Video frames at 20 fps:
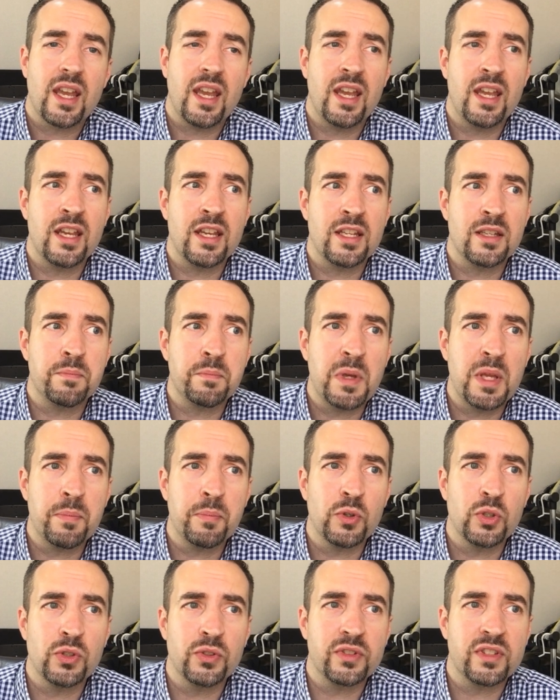And
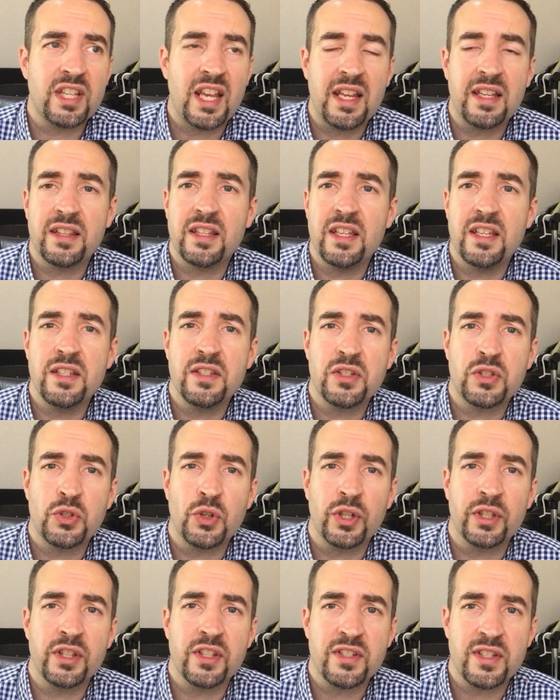people take these
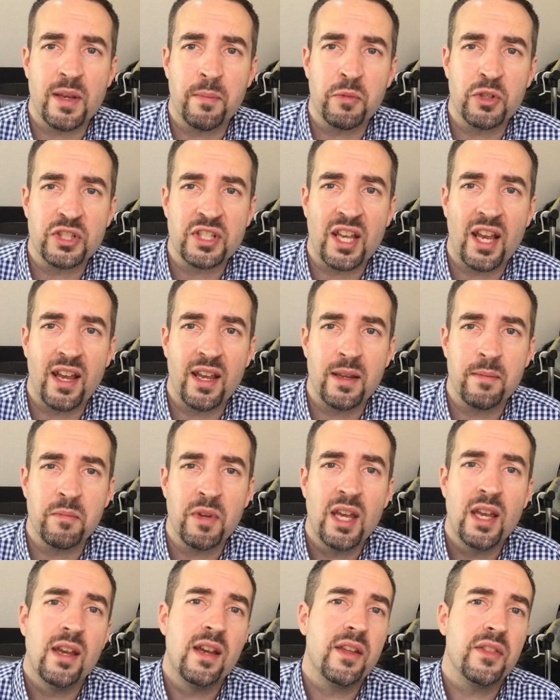during the summertime.